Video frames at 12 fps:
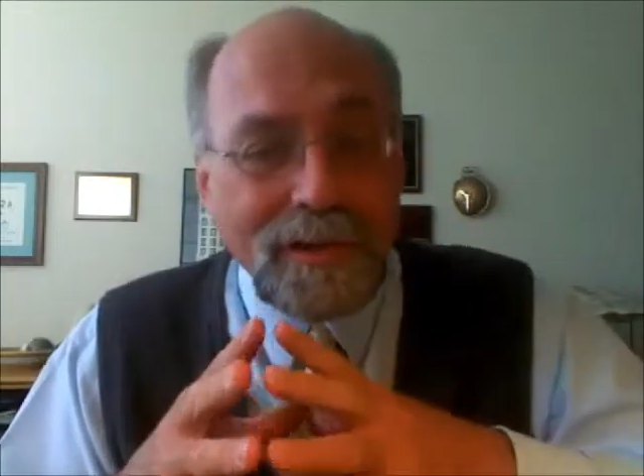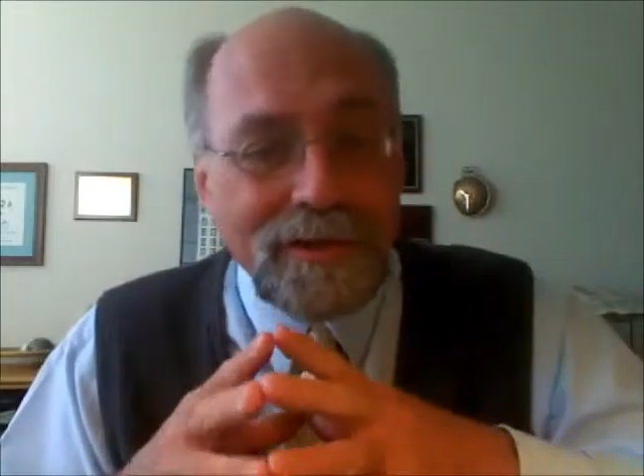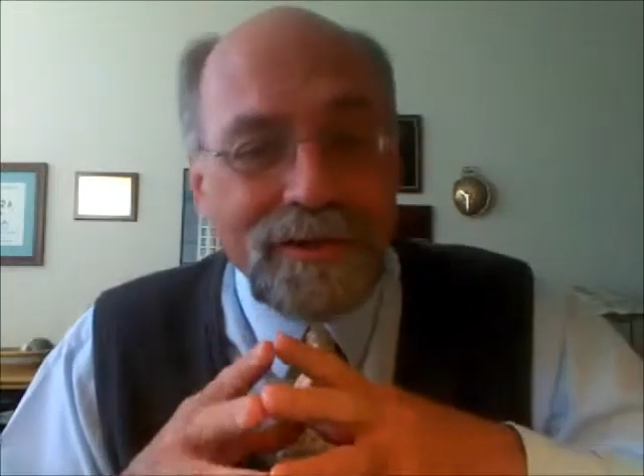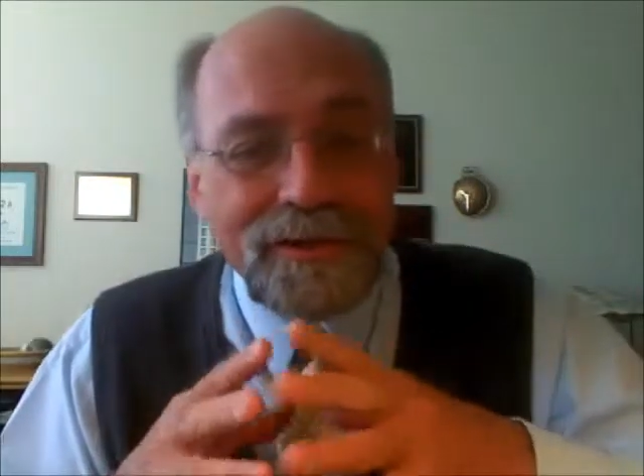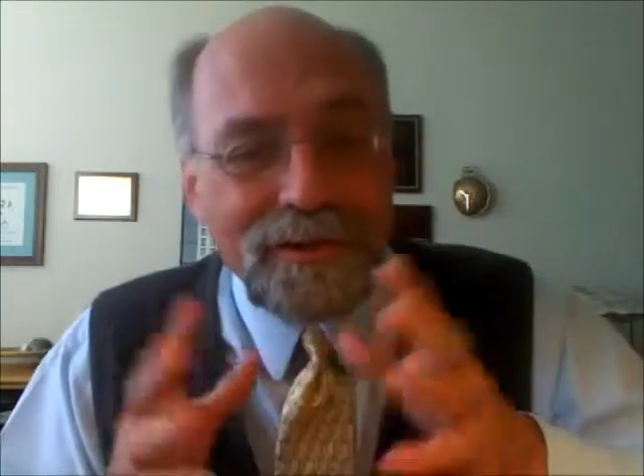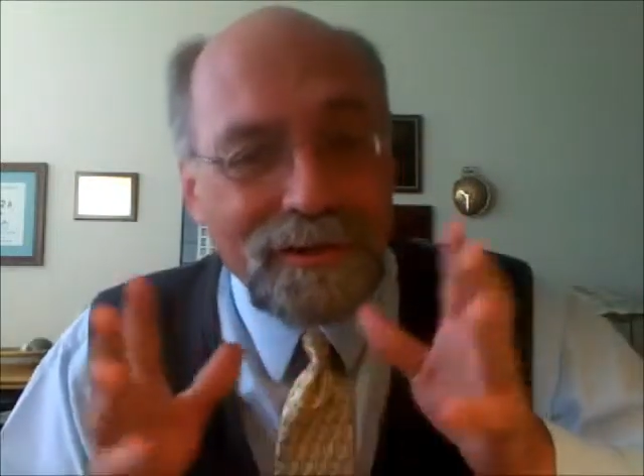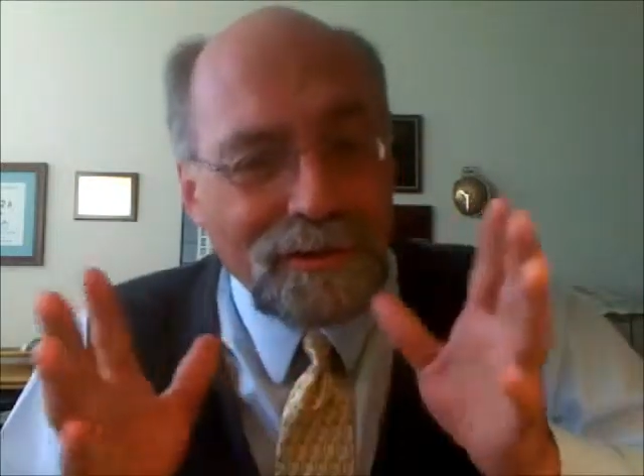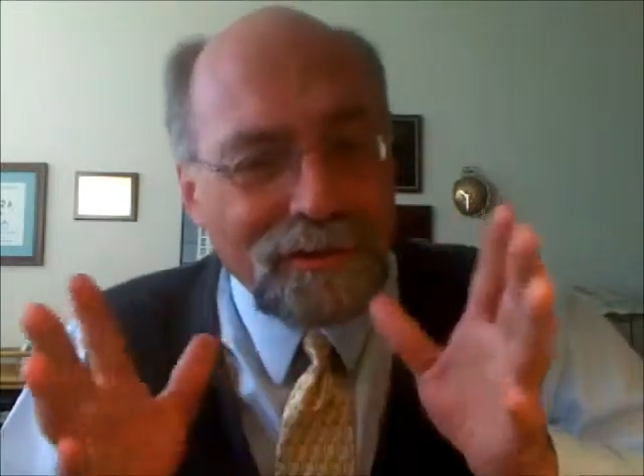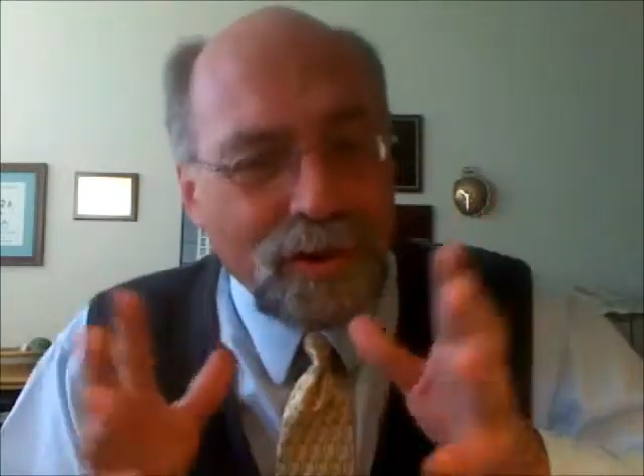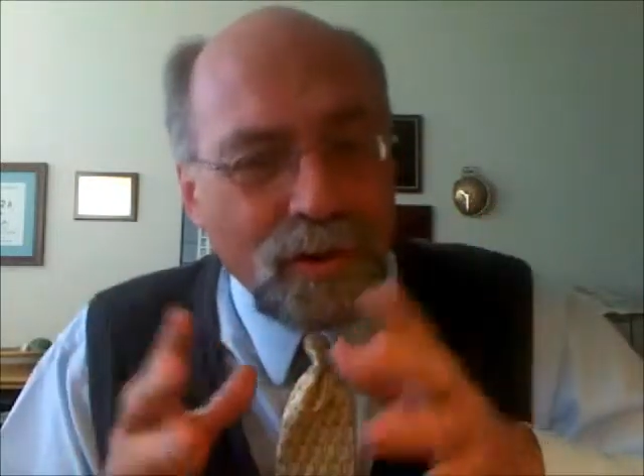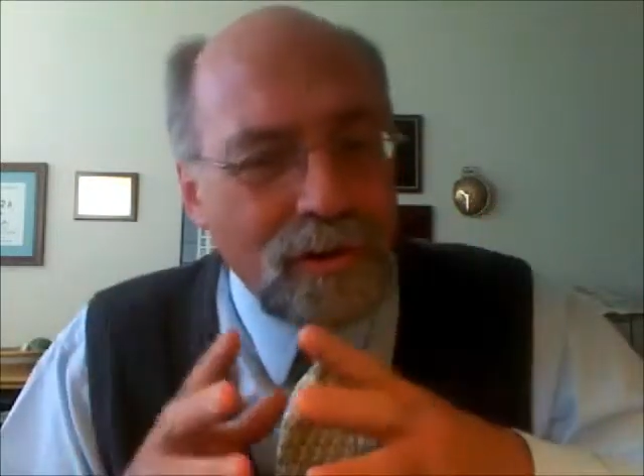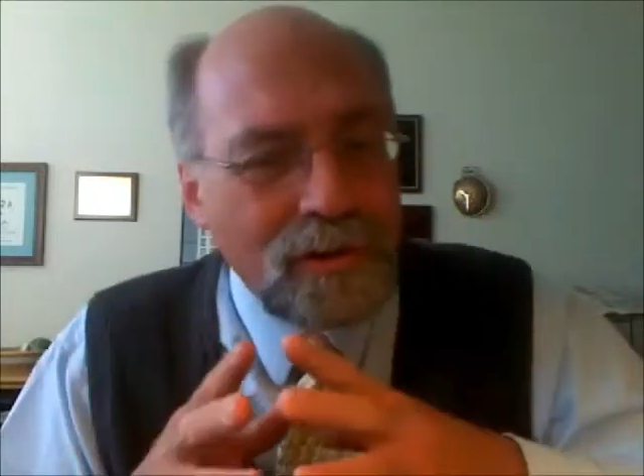You're in
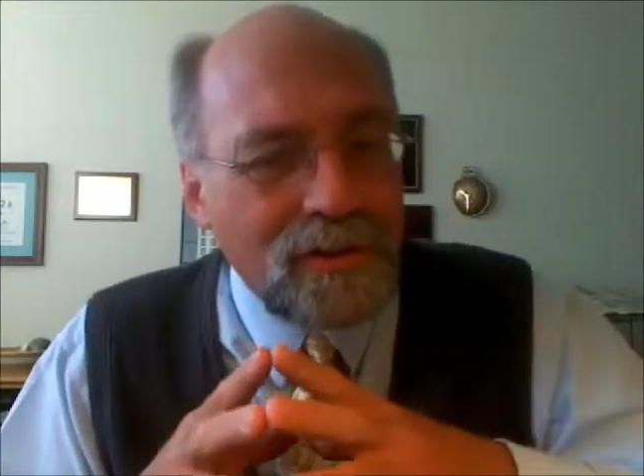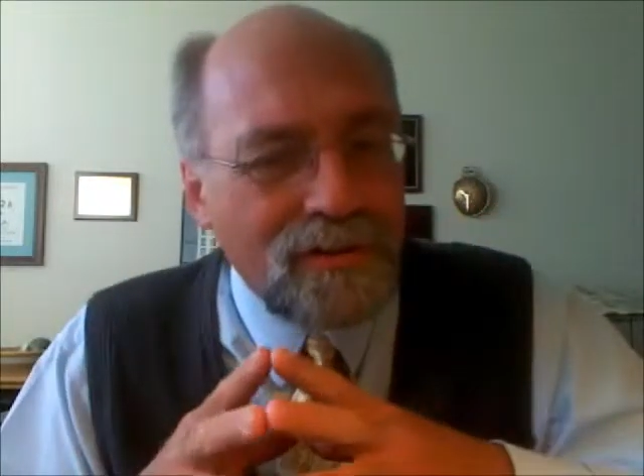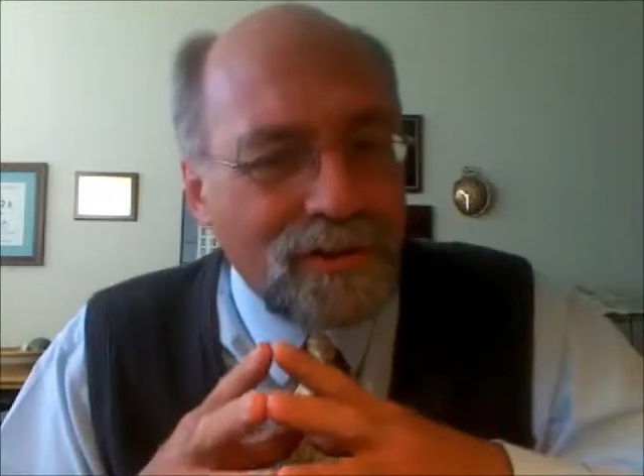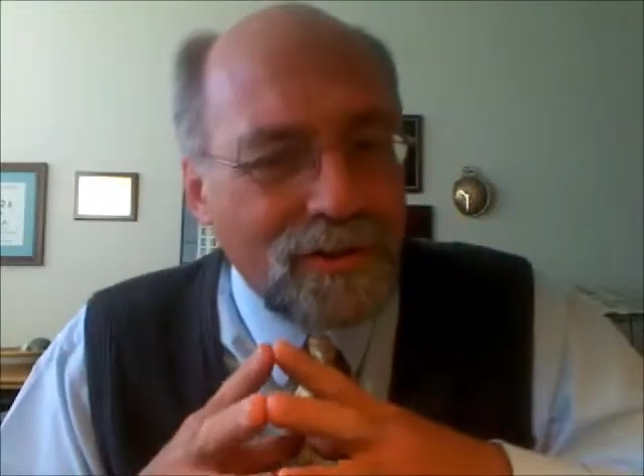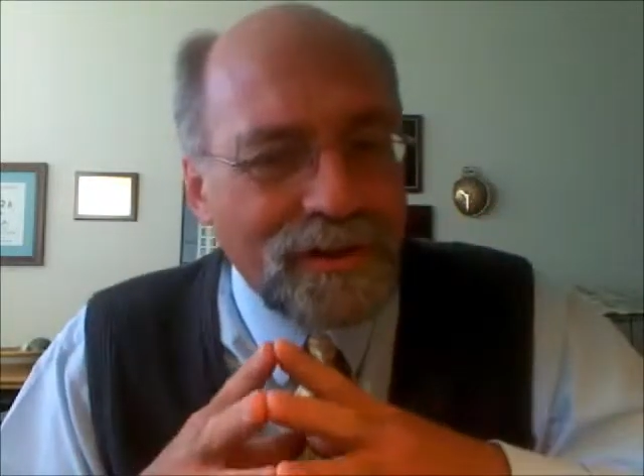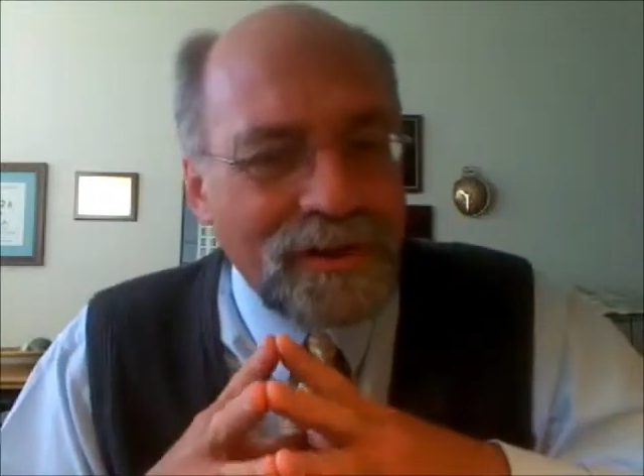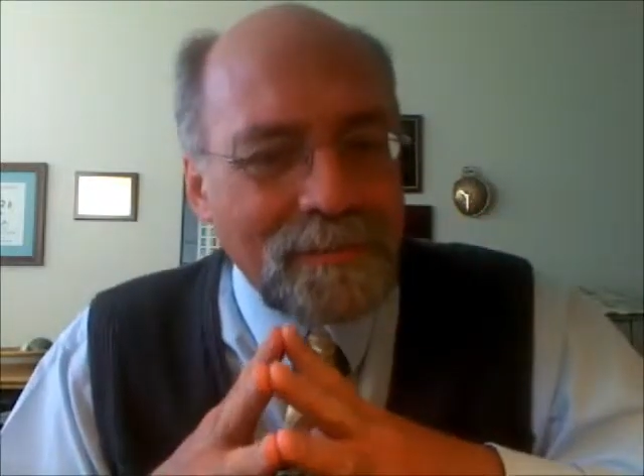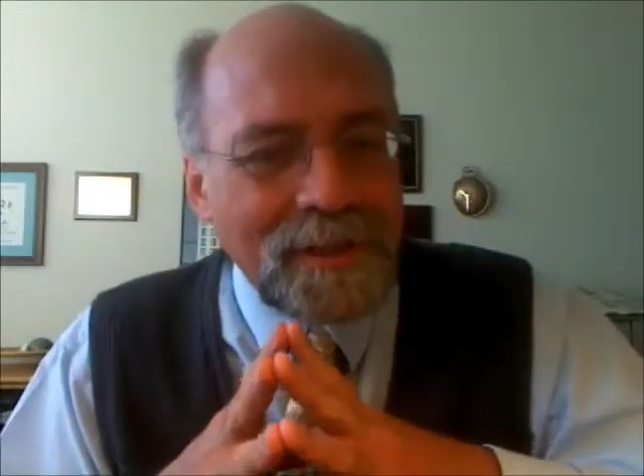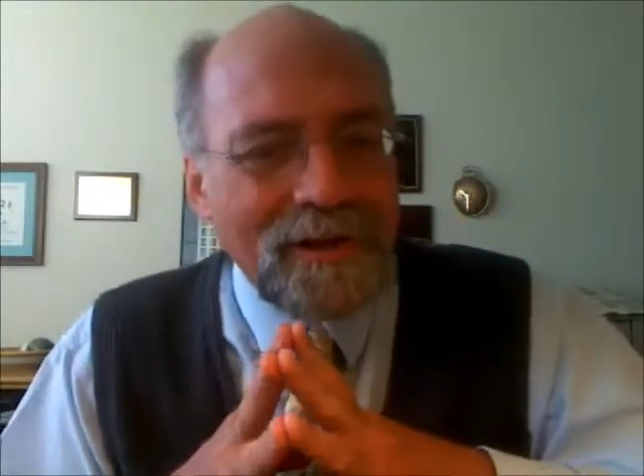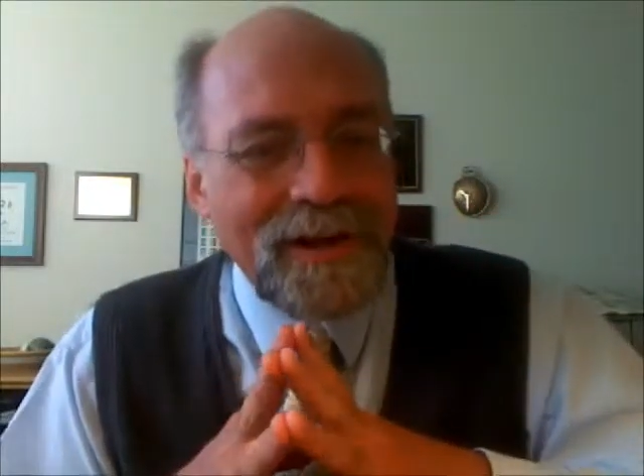total control here, Mary."